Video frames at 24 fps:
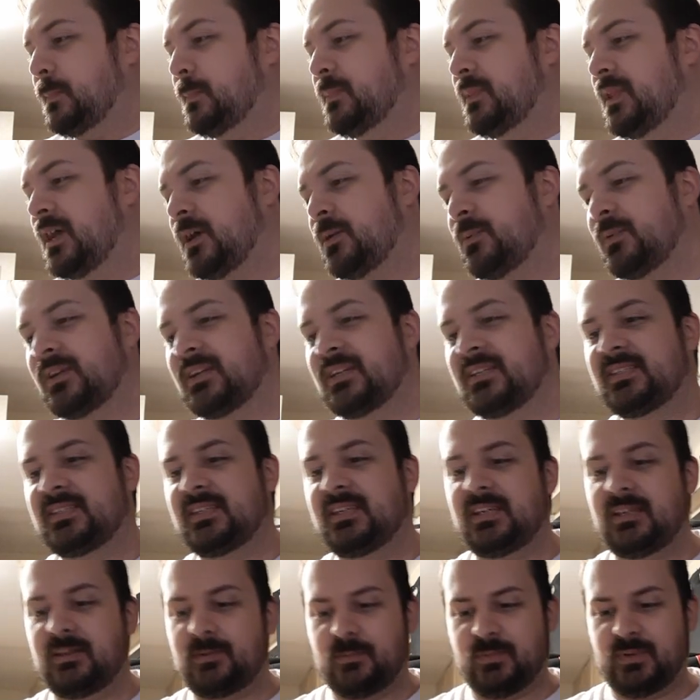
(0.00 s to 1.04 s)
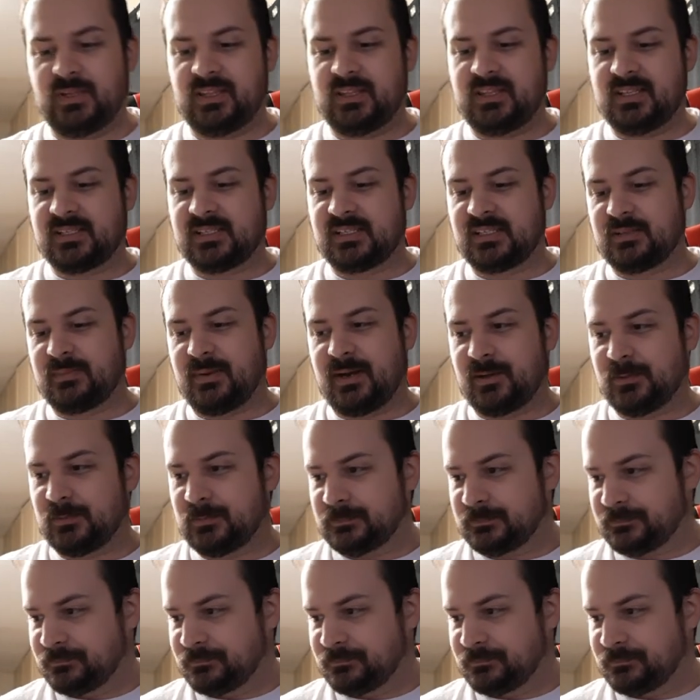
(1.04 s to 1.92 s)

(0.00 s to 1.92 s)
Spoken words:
Now we're going to see what this is about.